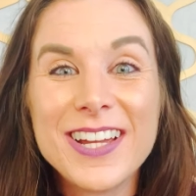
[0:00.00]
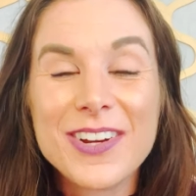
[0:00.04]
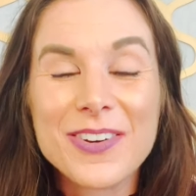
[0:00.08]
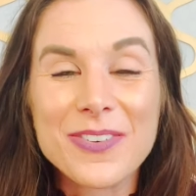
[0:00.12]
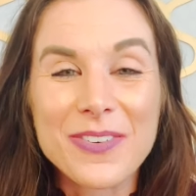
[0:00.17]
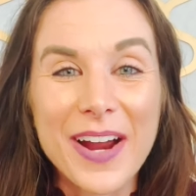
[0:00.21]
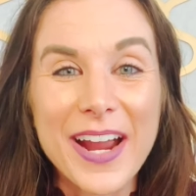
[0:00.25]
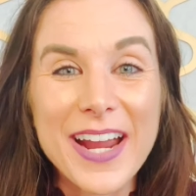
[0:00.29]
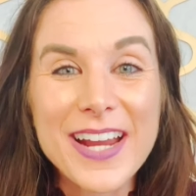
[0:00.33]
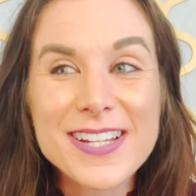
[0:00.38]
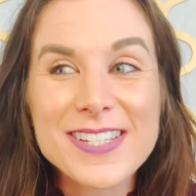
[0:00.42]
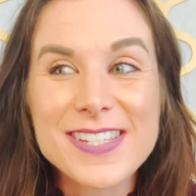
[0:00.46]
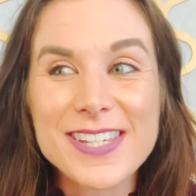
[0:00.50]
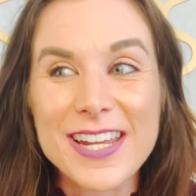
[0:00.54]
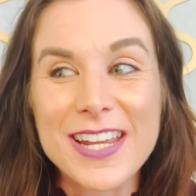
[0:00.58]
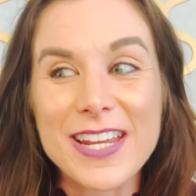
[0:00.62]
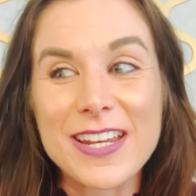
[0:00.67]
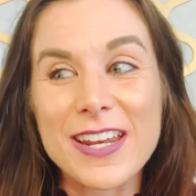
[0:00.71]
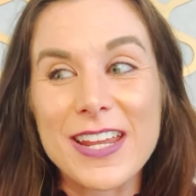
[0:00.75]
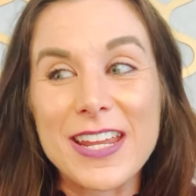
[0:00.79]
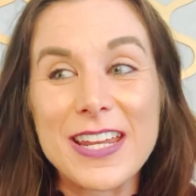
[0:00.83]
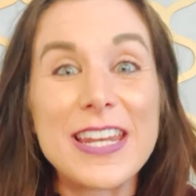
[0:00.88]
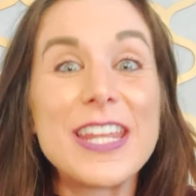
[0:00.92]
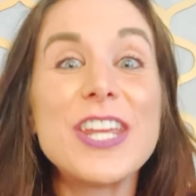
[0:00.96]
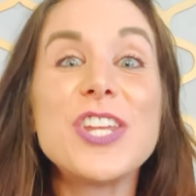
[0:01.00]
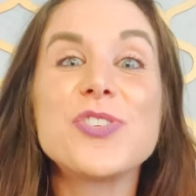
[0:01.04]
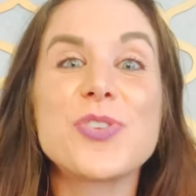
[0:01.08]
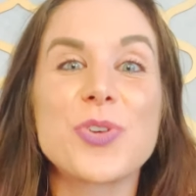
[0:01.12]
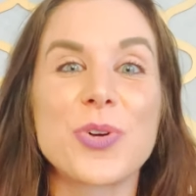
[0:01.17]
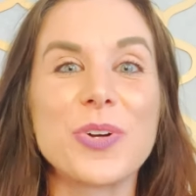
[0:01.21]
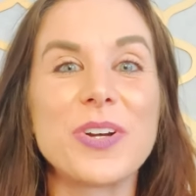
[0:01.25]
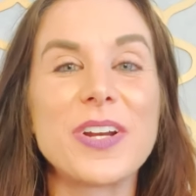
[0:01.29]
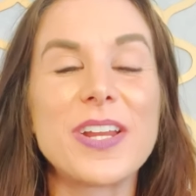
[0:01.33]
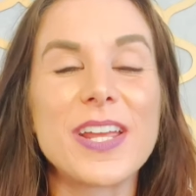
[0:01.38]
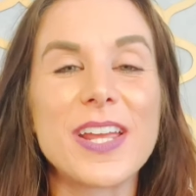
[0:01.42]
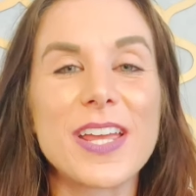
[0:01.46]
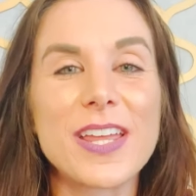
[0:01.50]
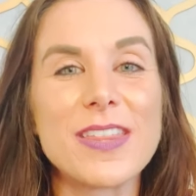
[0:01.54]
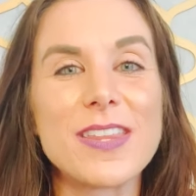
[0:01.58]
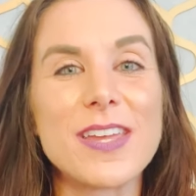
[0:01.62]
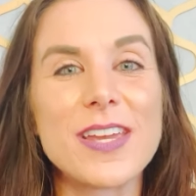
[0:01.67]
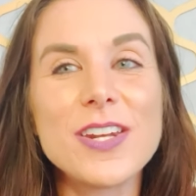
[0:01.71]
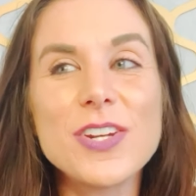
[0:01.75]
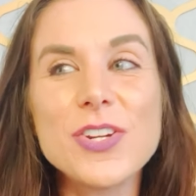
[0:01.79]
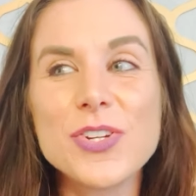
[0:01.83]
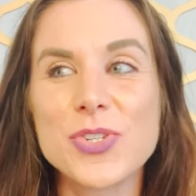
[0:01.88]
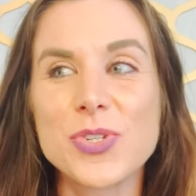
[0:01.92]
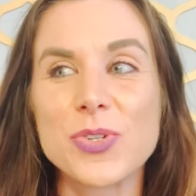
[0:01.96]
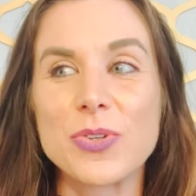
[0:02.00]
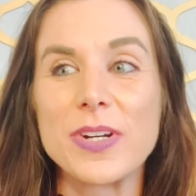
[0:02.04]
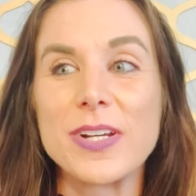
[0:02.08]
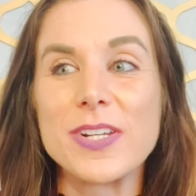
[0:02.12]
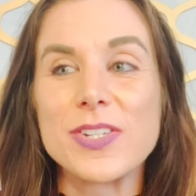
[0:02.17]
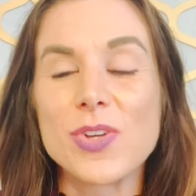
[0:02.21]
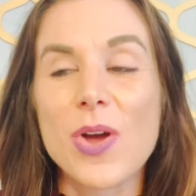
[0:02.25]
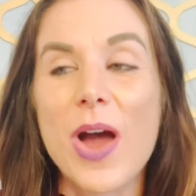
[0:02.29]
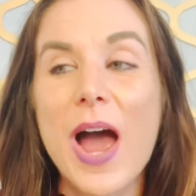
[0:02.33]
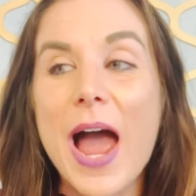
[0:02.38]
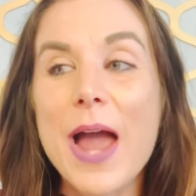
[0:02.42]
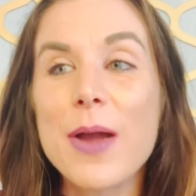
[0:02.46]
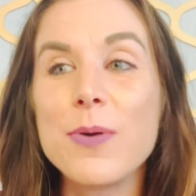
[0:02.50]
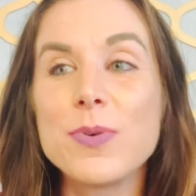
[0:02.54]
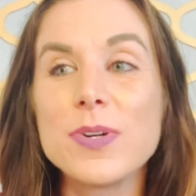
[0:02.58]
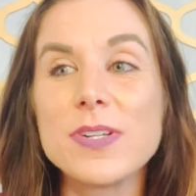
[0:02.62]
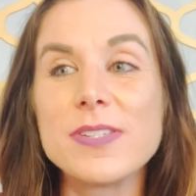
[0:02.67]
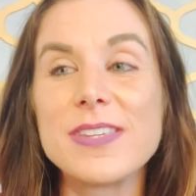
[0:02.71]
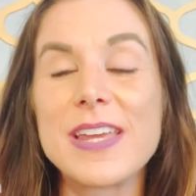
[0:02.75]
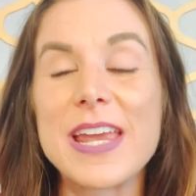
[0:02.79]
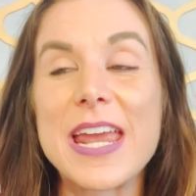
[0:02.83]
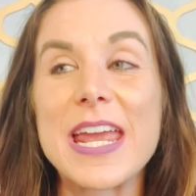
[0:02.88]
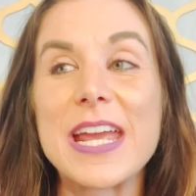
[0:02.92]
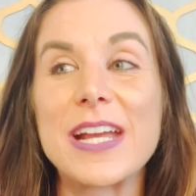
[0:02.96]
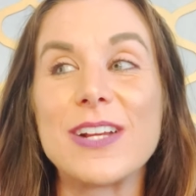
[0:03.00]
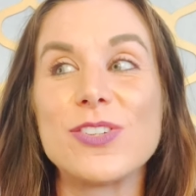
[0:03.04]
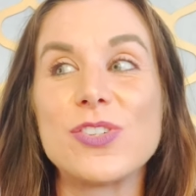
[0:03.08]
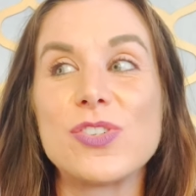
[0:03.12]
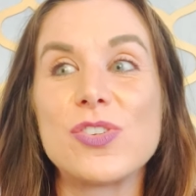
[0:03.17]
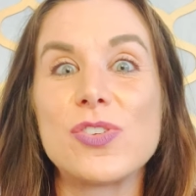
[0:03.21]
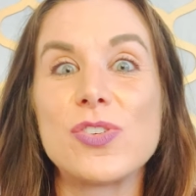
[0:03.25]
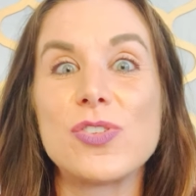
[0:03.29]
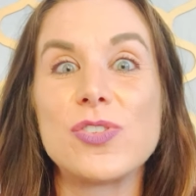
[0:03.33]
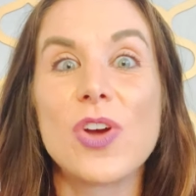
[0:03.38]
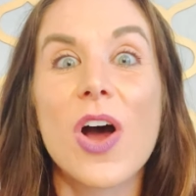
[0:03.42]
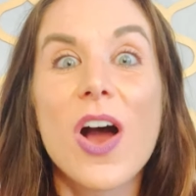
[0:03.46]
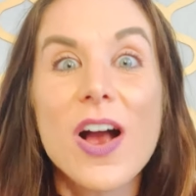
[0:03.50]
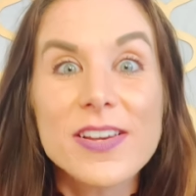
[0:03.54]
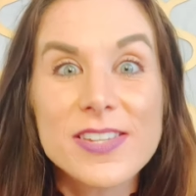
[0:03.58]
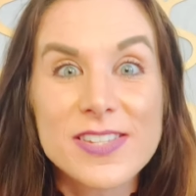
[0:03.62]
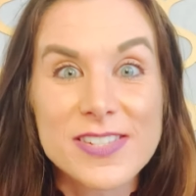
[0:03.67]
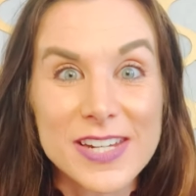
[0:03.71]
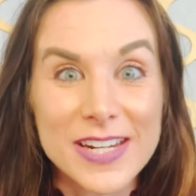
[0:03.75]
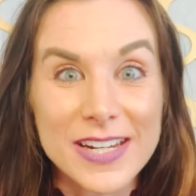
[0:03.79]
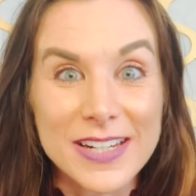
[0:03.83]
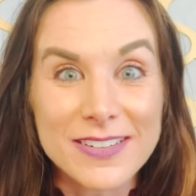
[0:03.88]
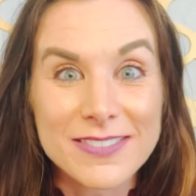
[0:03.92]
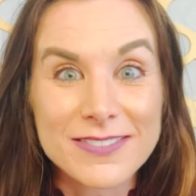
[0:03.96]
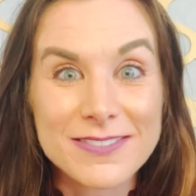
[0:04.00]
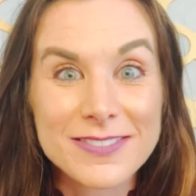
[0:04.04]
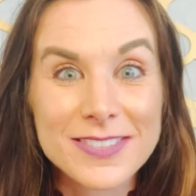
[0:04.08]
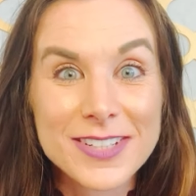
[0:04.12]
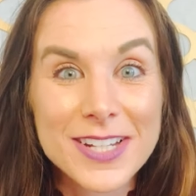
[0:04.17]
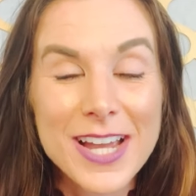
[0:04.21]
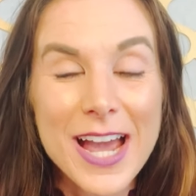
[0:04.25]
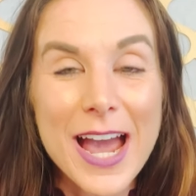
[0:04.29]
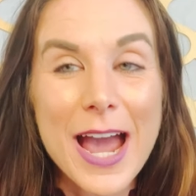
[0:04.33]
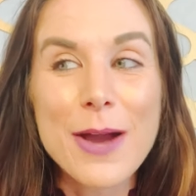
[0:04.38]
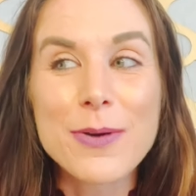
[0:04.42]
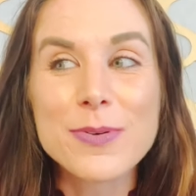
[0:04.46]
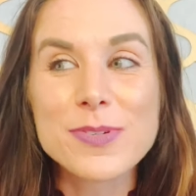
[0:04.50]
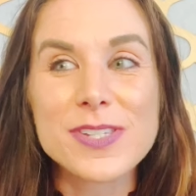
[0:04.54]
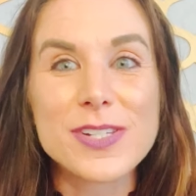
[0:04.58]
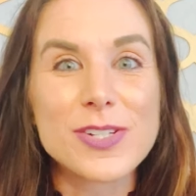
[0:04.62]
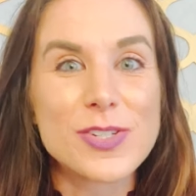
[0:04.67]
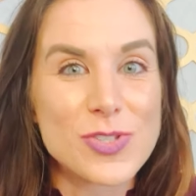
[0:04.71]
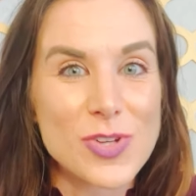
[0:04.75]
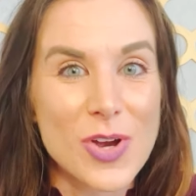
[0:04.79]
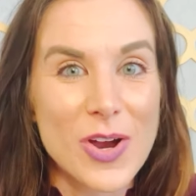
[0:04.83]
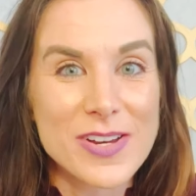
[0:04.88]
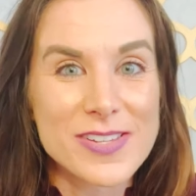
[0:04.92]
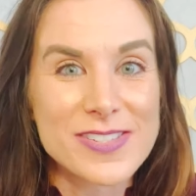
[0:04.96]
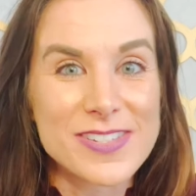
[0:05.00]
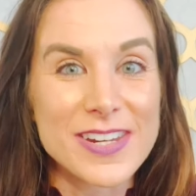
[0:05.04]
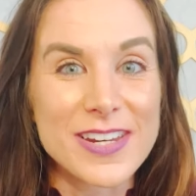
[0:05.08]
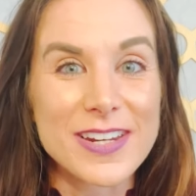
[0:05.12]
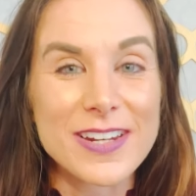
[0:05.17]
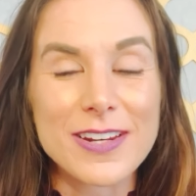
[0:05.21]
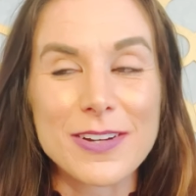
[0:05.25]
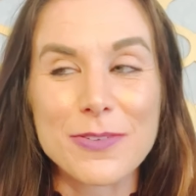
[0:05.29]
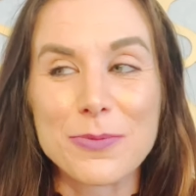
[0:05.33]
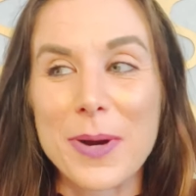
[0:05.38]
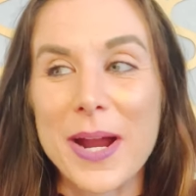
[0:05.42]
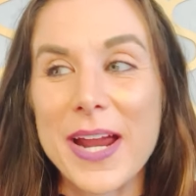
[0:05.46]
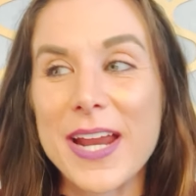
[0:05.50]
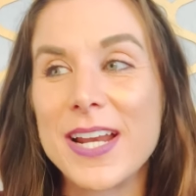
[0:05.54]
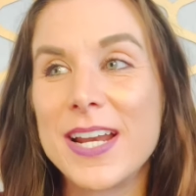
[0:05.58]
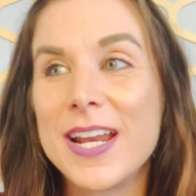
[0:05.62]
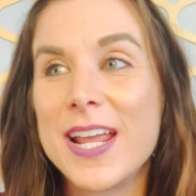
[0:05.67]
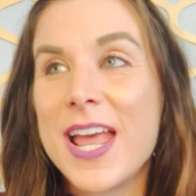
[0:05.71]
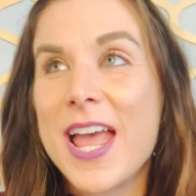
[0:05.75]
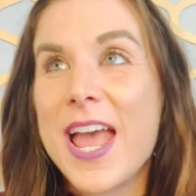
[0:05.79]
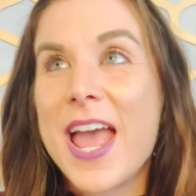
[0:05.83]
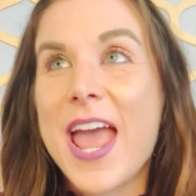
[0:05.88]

right? And, and interning in the industry. So I was exhausted. I was exhausted, right?